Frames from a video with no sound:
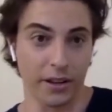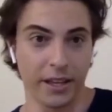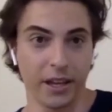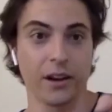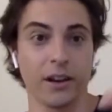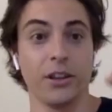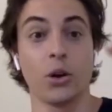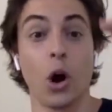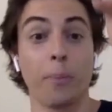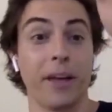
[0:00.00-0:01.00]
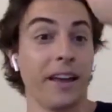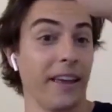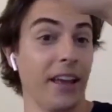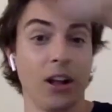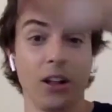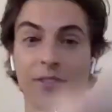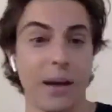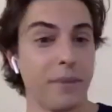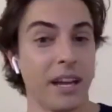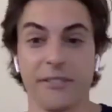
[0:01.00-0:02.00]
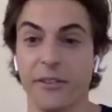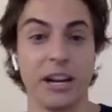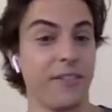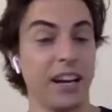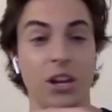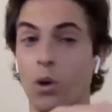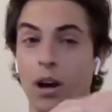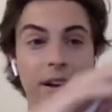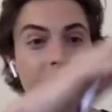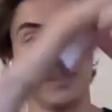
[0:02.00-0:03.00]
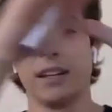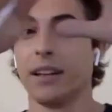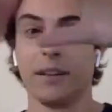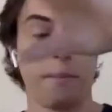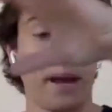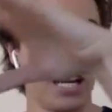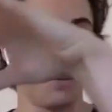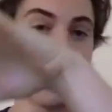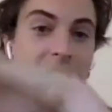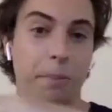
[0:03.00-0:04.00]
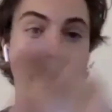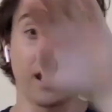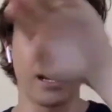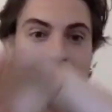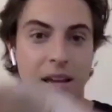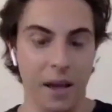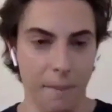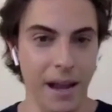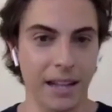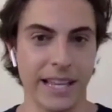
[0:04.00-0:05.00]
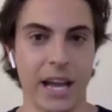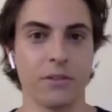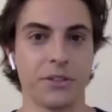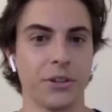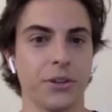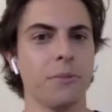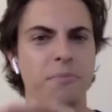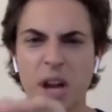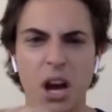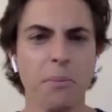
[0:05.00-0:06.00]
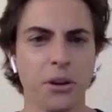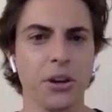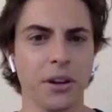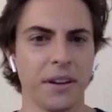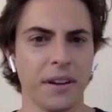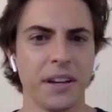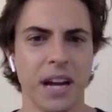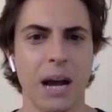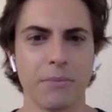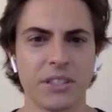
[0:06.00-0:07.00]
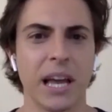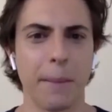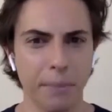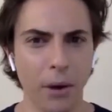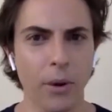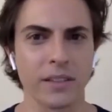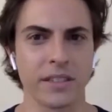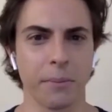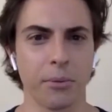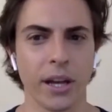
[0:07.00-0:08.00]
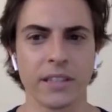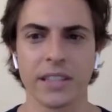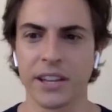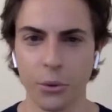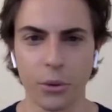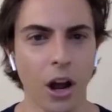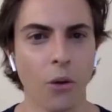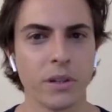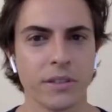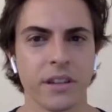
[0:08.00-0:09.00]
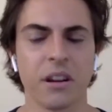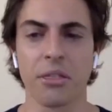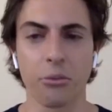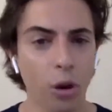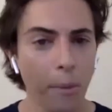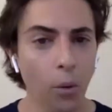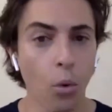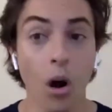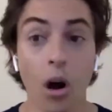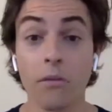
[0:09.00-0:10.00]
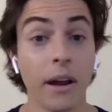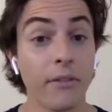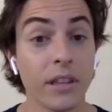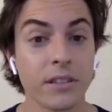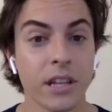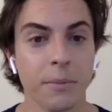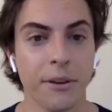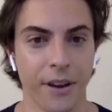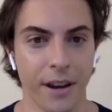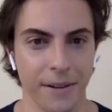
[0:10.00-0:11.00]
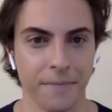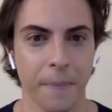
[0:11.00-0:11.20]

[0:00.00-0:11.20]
here, you go up that hill of I'm not afraid of anyone, panic, come back down to, no, I'm good. I'm in my resting place. I do what I always did. I threw up my wall. Everything's gonna be fine.